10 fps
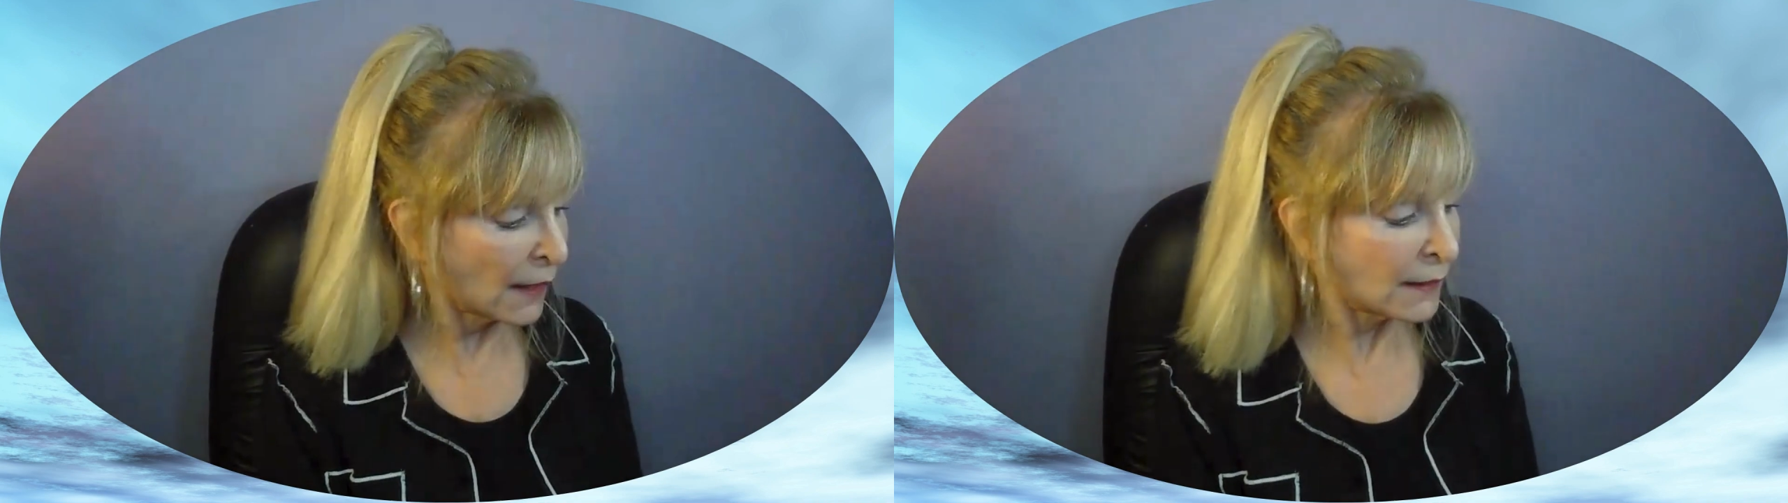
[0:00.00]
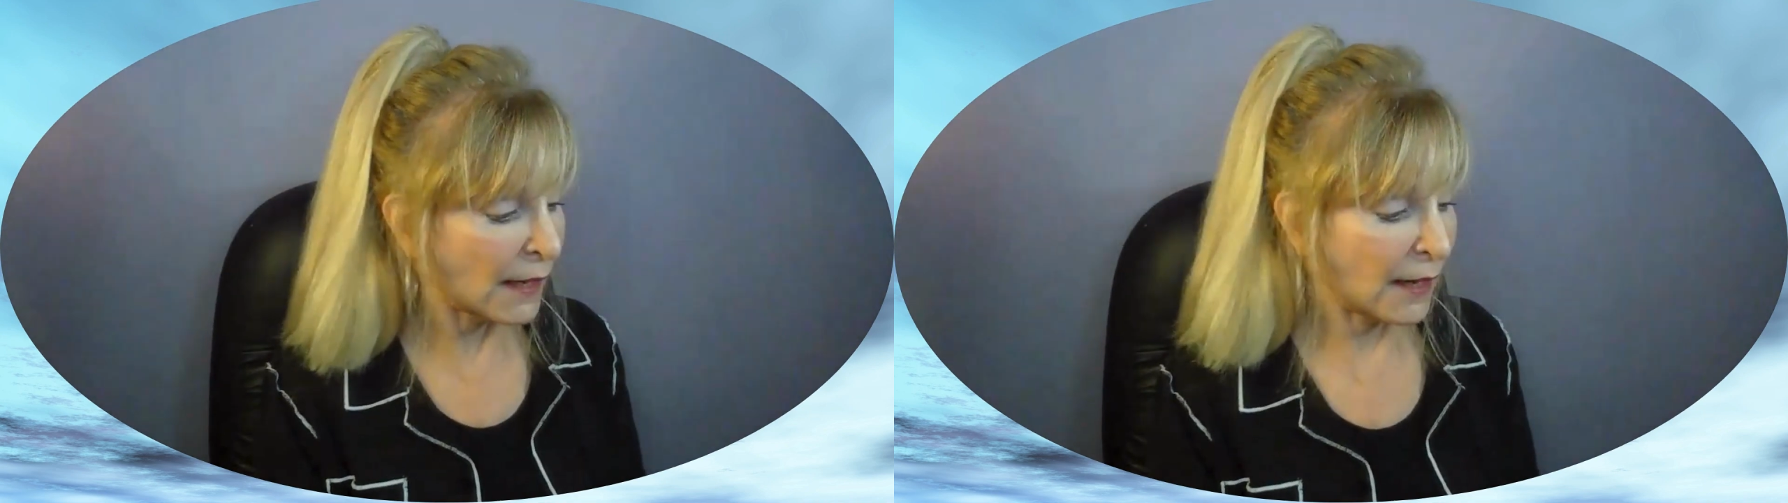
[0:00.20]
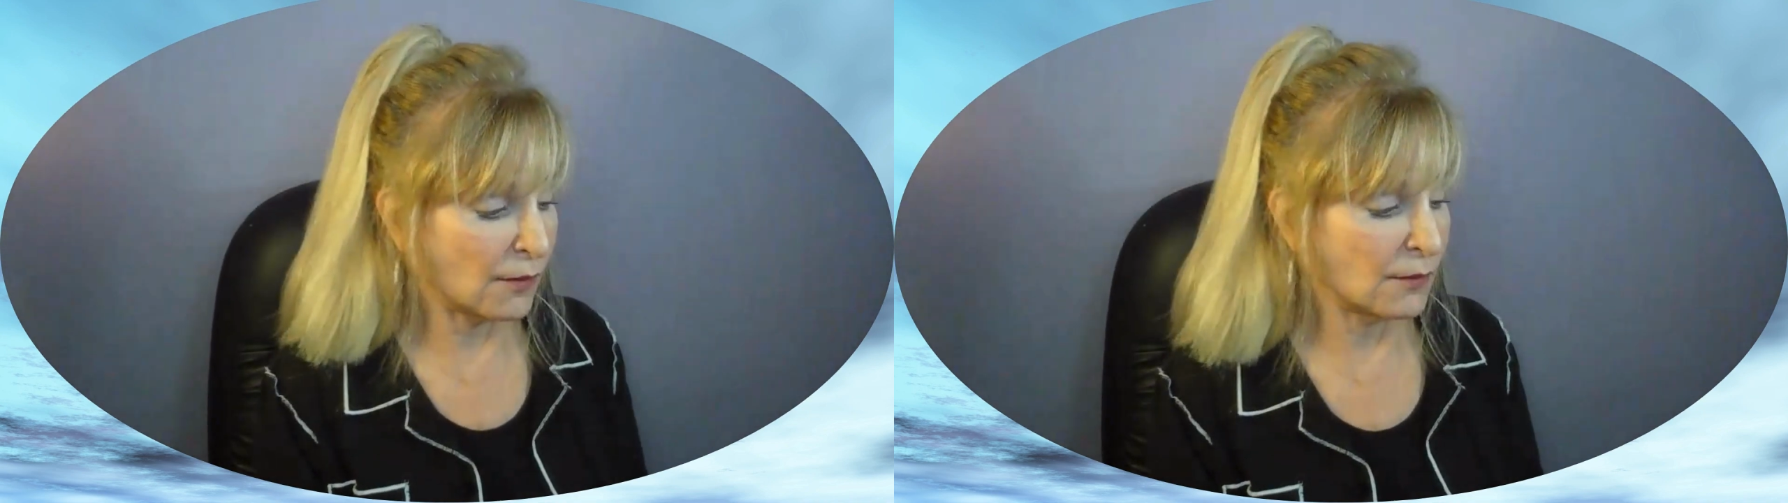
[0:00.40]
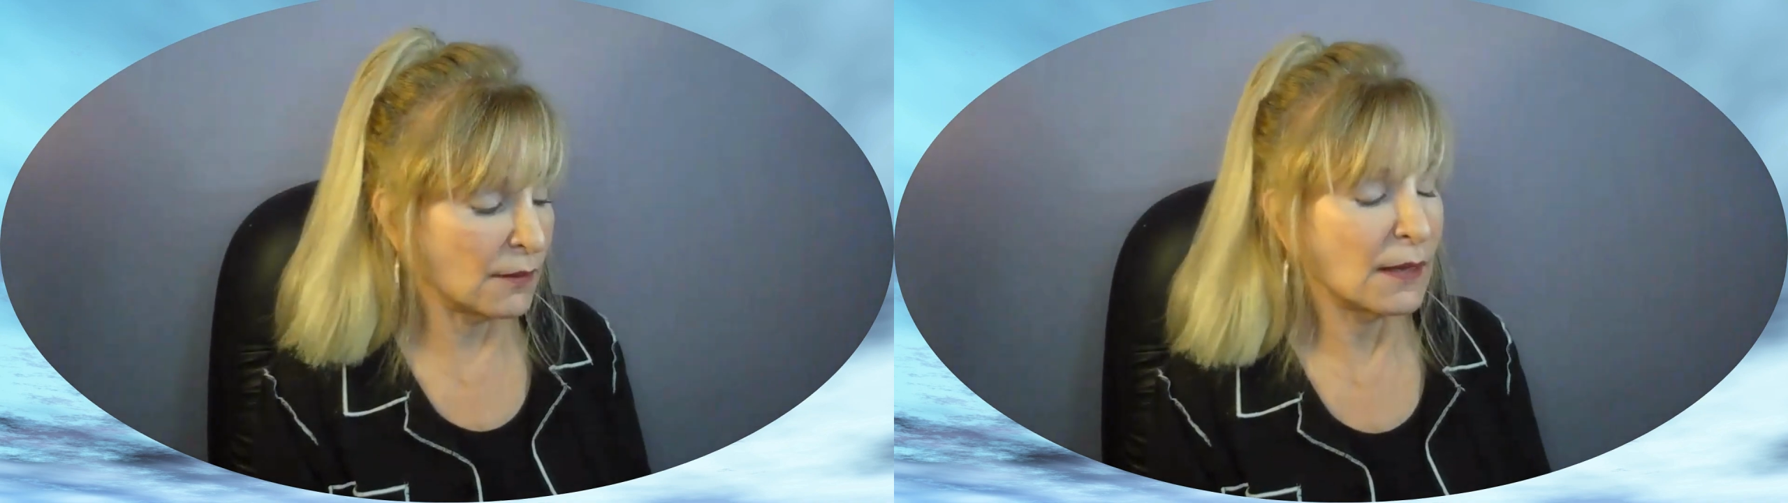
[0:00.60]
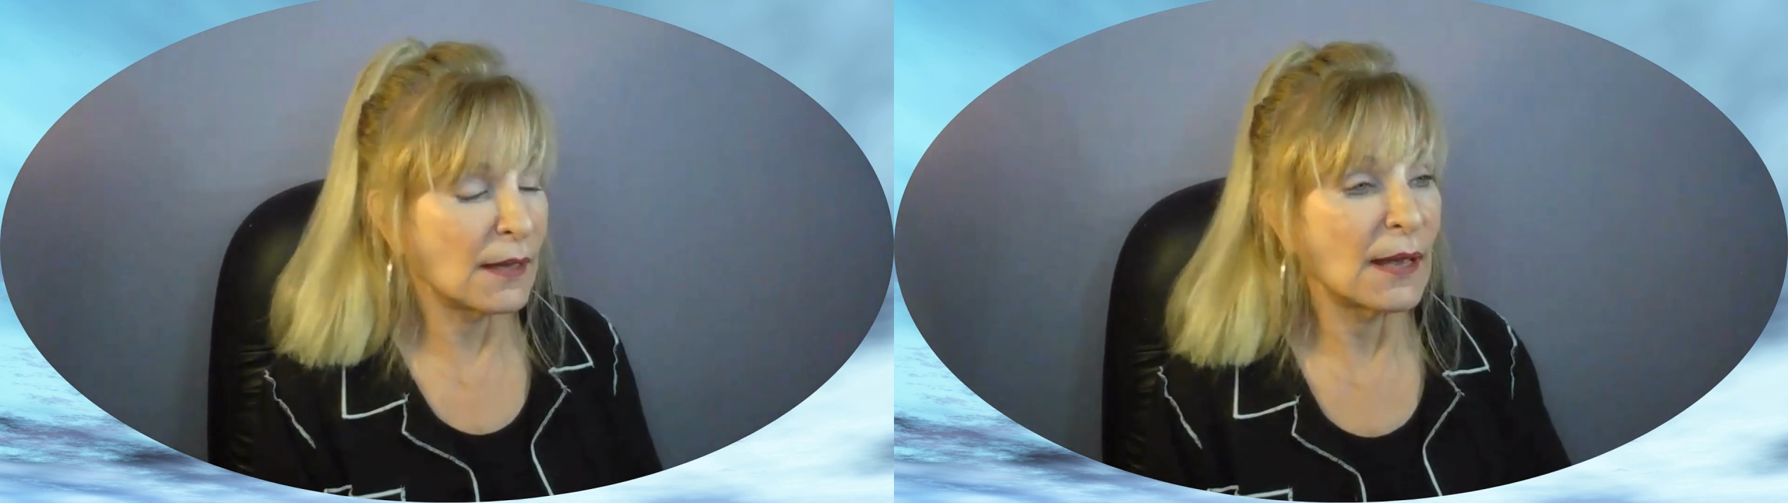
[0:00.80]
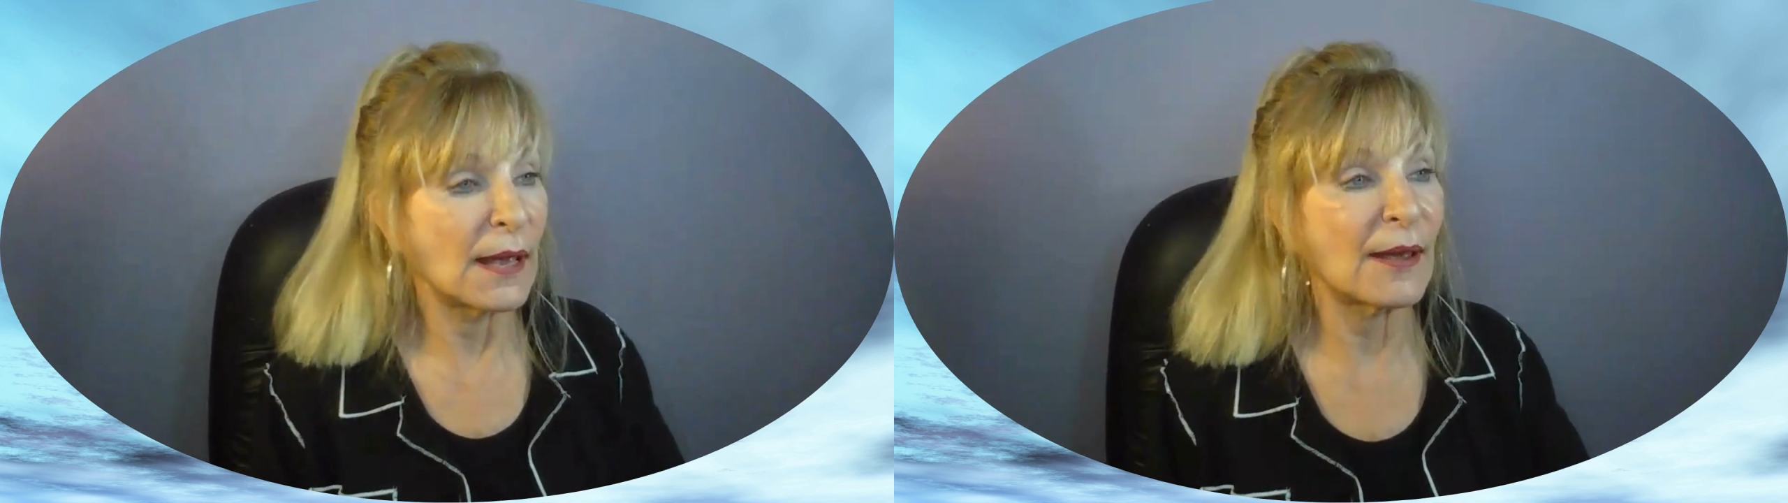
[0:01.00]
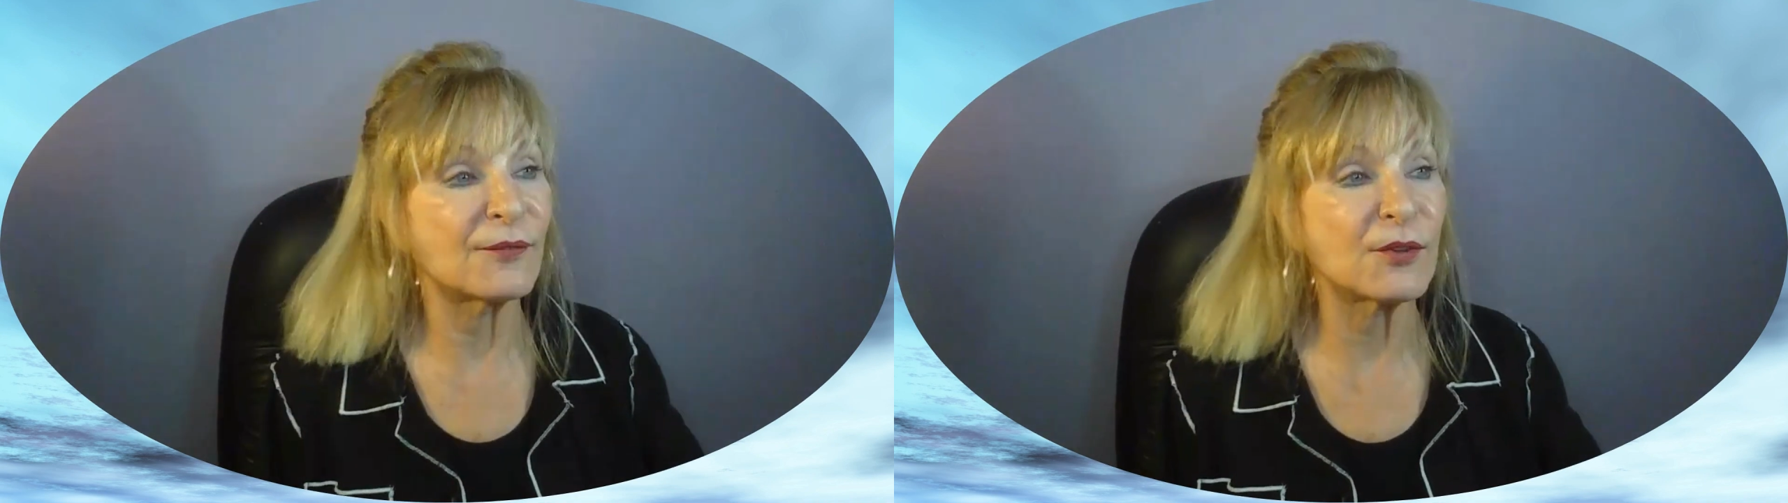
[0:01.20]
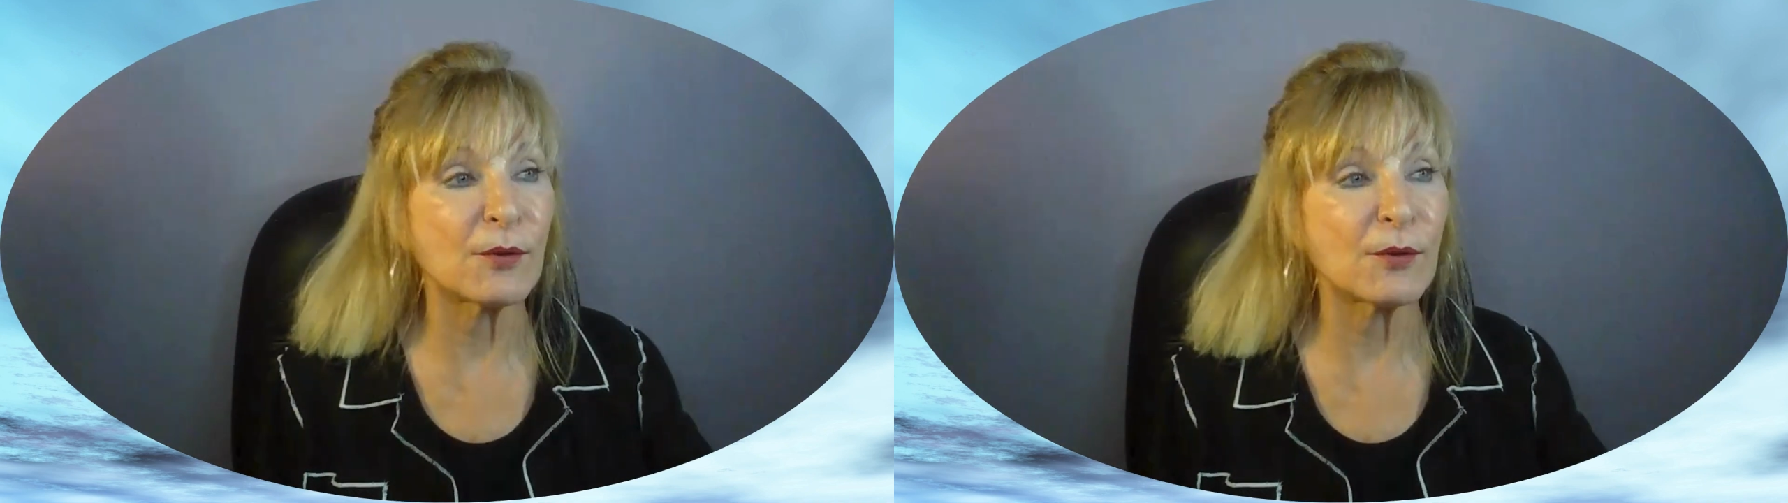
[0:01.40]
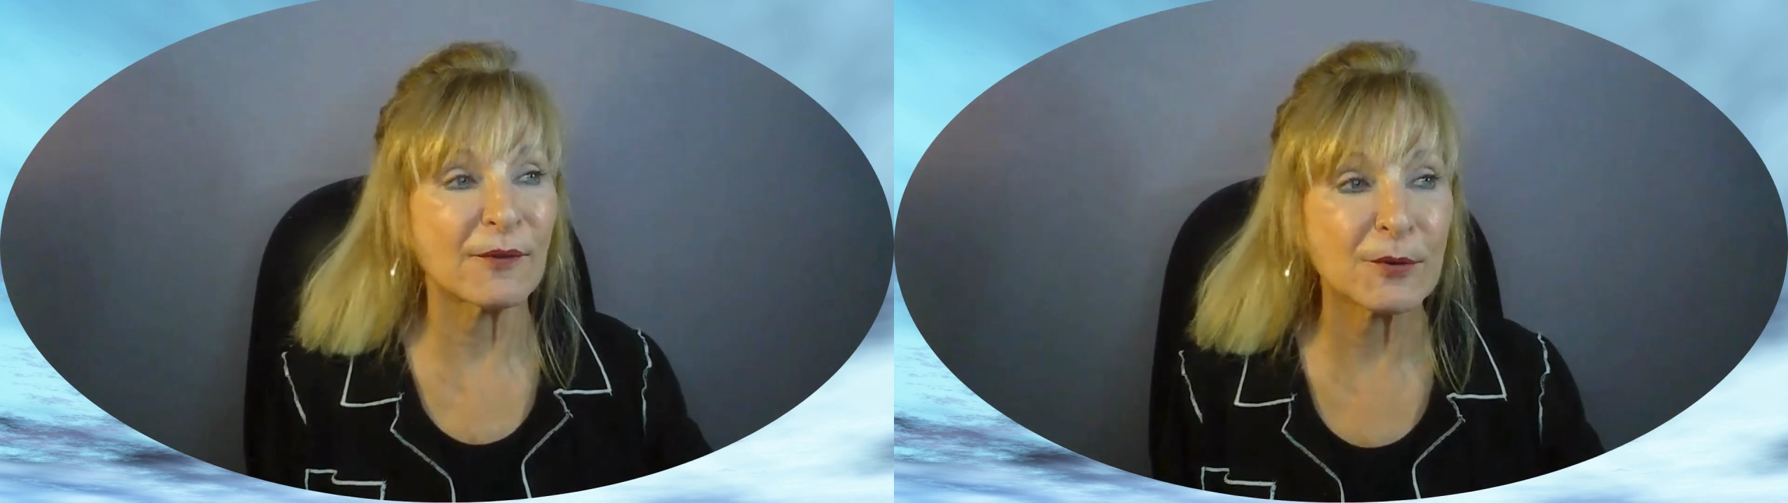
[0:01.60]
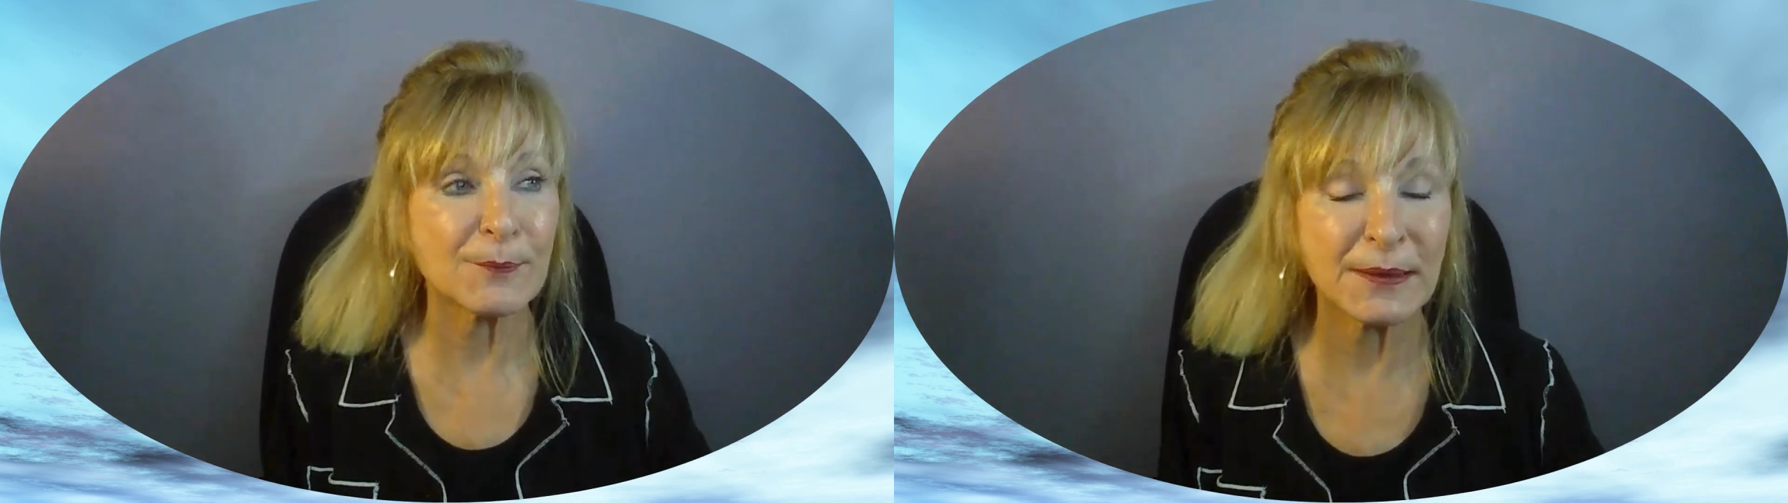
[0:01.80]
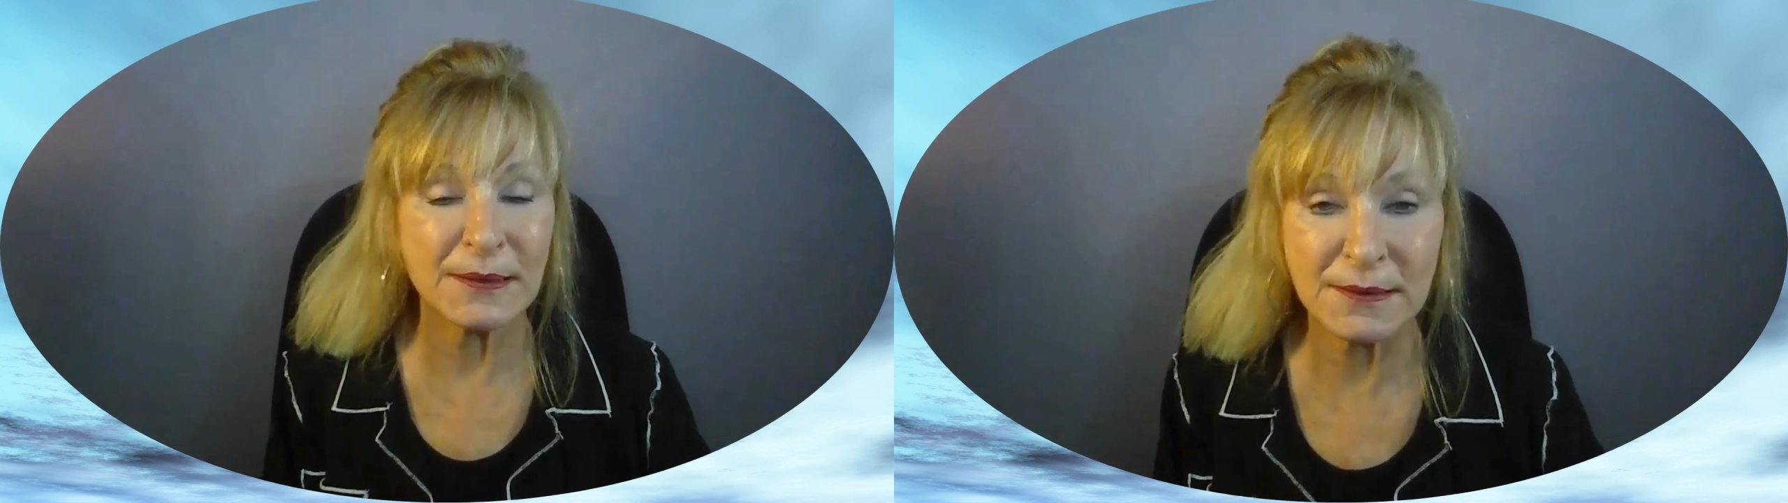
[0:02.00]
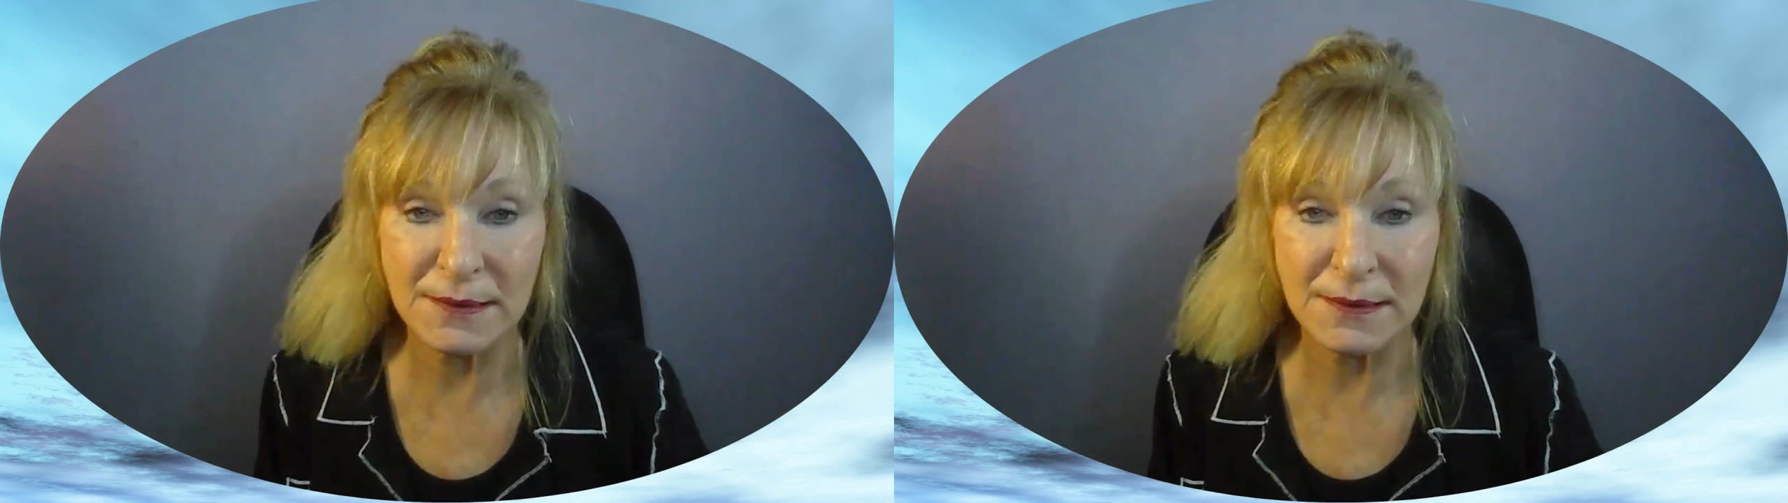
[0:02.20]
Now, have you ever been in